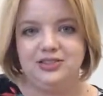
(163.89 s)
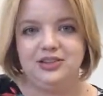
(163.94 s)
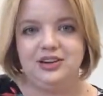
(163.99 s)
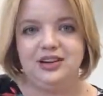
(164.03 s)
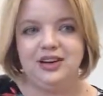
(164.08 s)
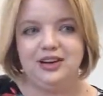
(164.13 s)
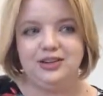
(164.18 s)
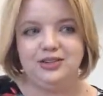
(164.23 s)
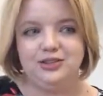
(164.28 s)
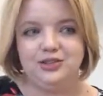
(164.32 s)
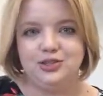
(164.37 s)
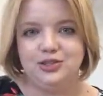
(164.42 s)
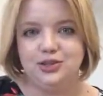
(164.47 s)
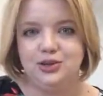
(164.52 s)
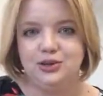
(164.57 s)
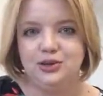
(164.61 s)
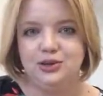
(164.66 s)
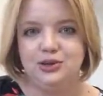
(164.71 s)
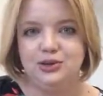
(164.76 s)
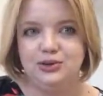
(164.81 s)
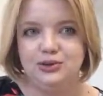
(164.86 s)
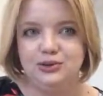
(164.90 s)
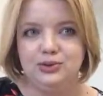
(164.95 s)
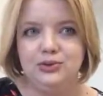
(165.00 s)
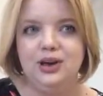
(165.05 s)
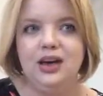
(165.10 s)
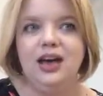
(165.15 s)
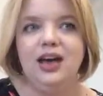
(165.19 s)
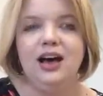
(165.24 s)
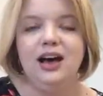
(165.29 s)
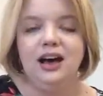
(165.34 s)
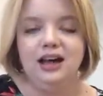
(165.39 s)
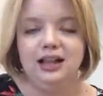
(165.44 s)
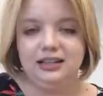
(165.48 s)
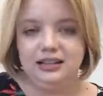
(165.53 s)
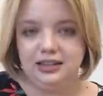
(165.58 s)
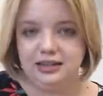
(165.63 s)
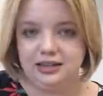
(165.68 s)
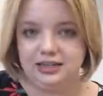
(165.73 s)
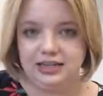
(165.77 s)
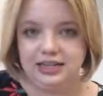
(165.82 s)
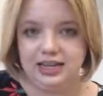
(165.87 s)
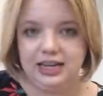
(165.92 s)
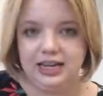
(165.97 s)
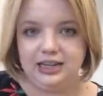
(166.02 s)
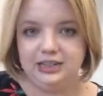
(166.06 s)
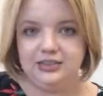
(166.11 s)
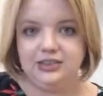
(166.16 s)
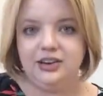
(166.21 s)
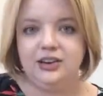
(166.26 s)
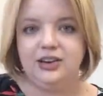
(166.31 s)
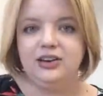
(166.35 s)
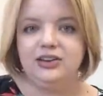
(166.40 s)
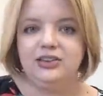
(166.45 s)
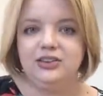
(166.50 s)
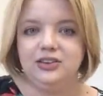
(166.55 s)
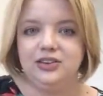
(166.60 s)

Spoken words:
They're not going to show you a lot of dialogue.